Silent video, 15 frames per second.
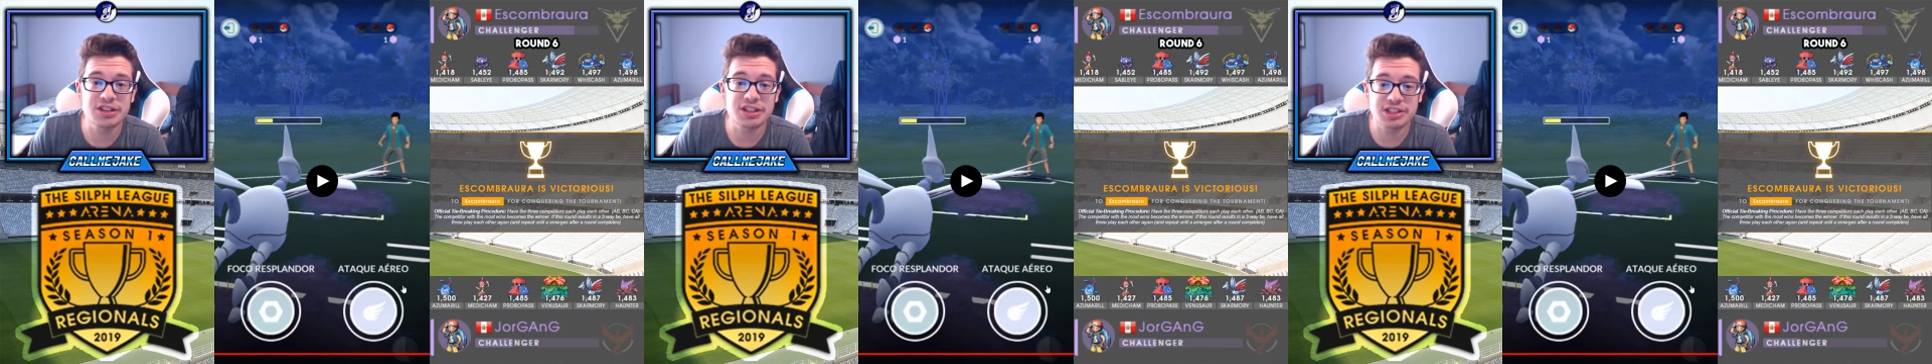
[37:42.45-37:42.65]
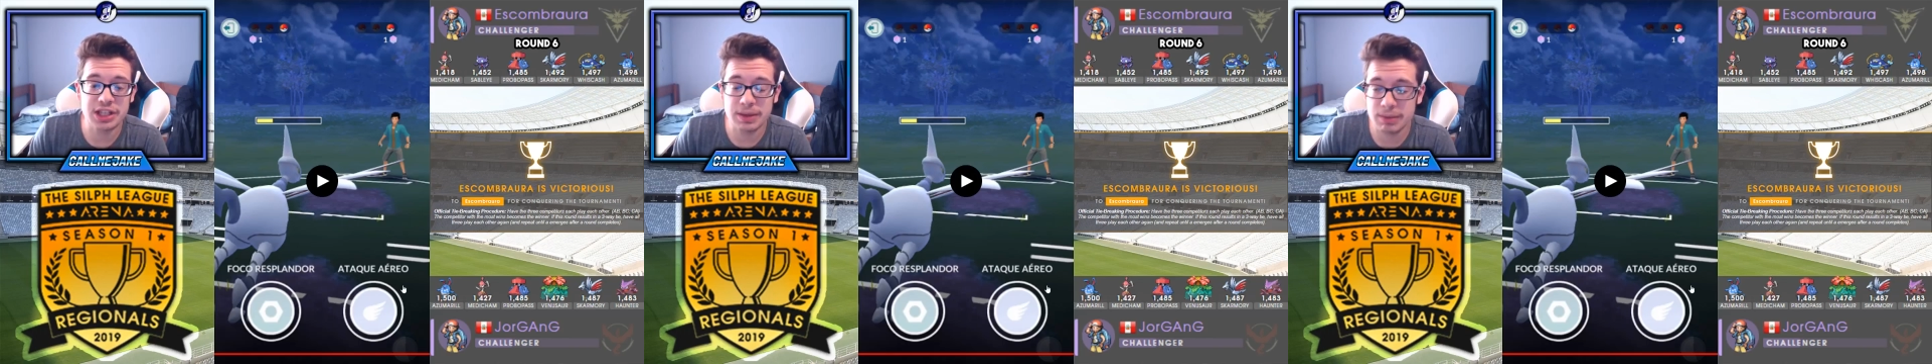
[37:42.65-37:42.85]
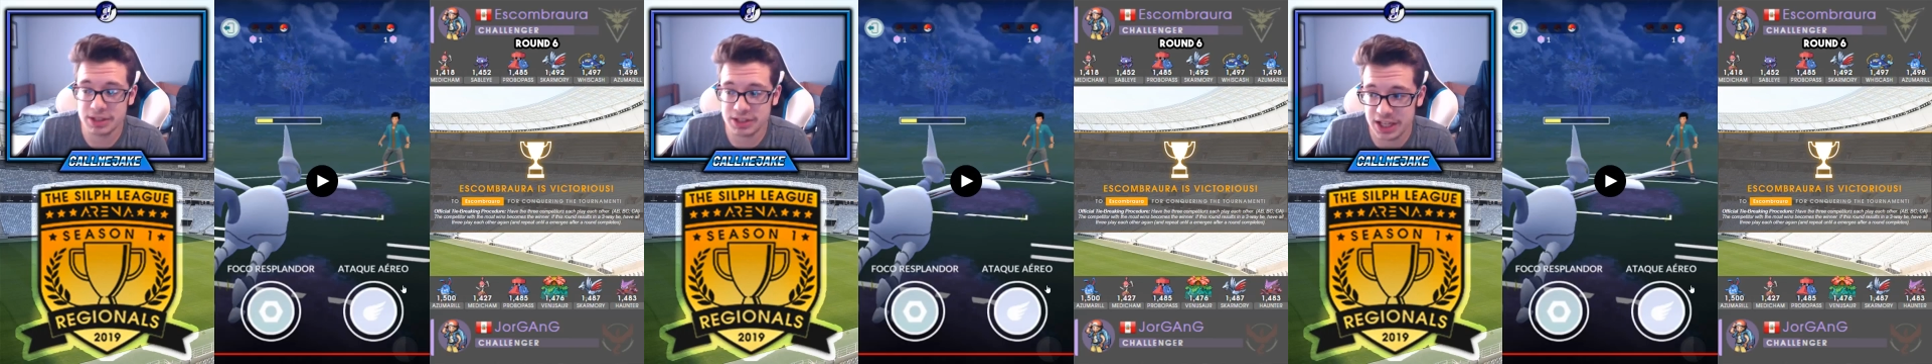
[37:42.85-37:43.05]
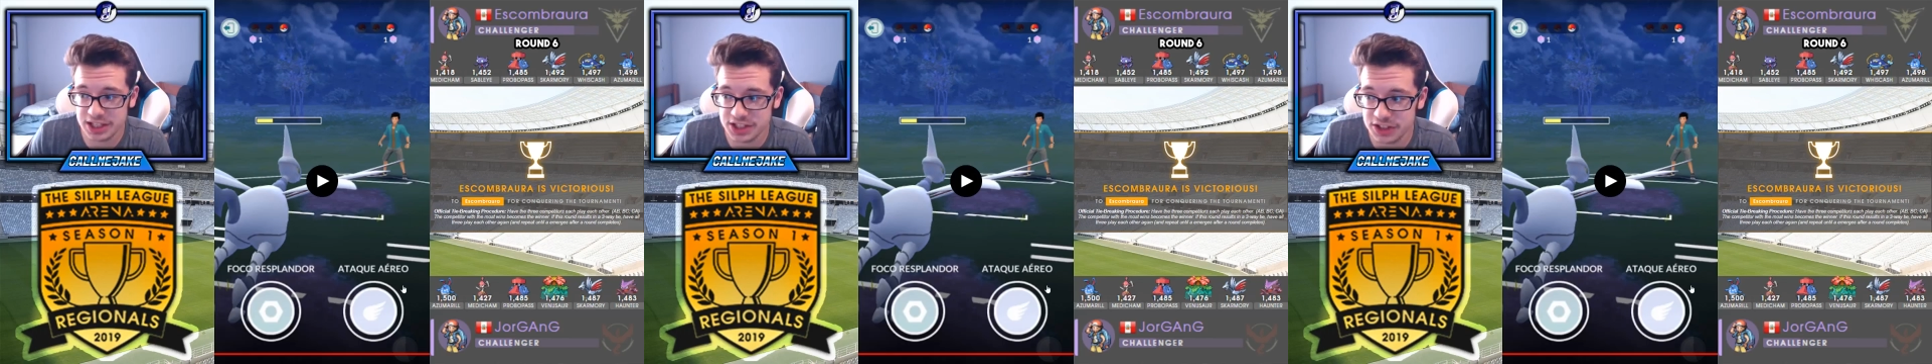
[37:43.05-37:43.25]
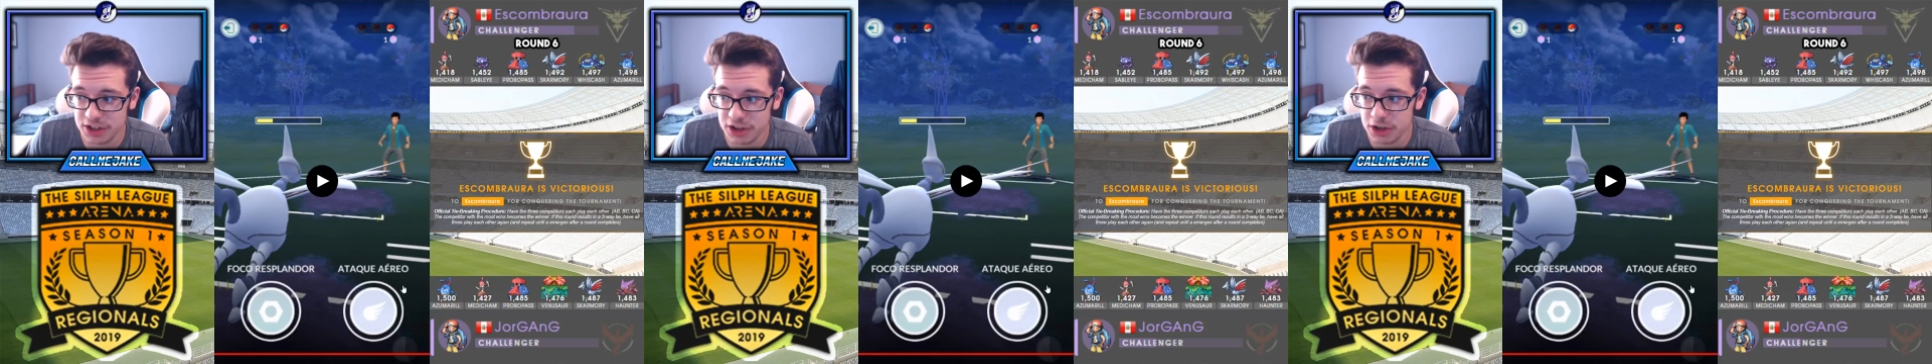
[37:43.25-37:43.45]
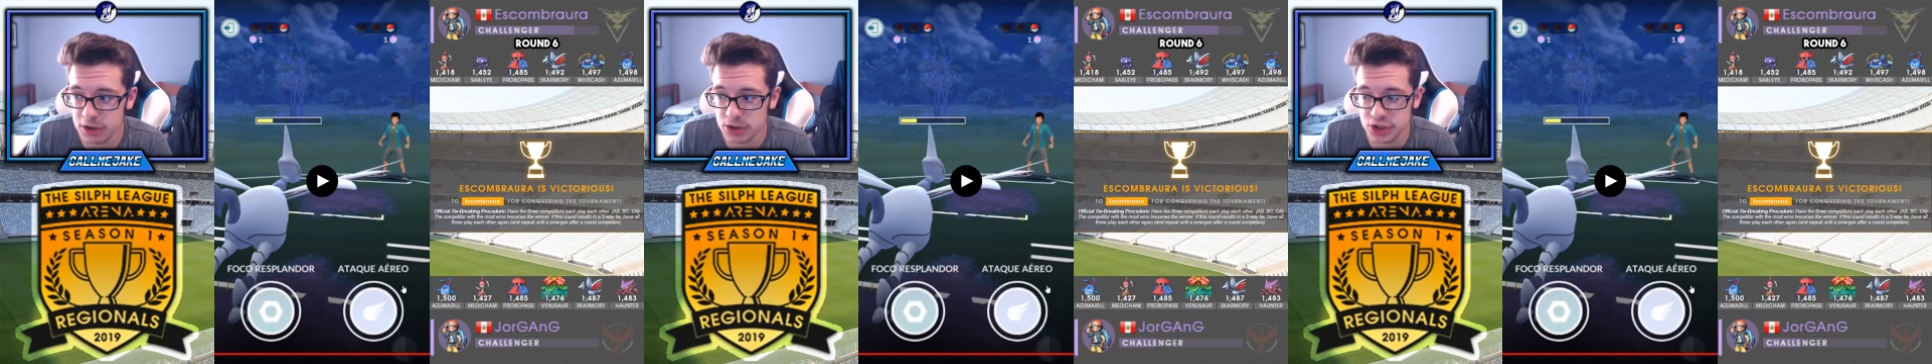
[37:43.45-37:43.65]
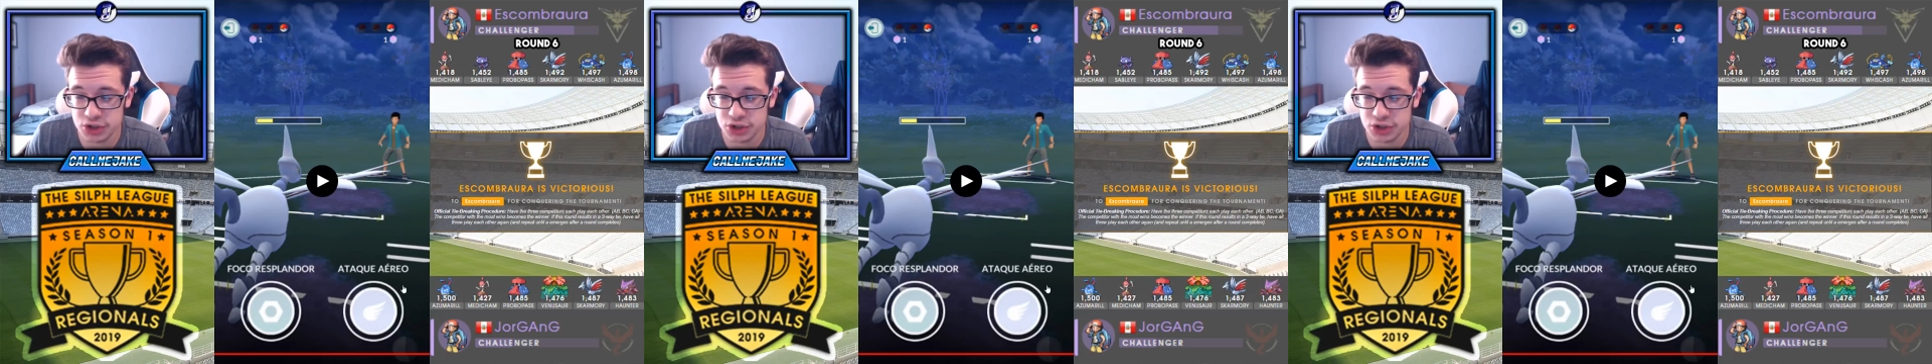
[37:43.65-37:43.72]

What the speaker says: the same exact scenario,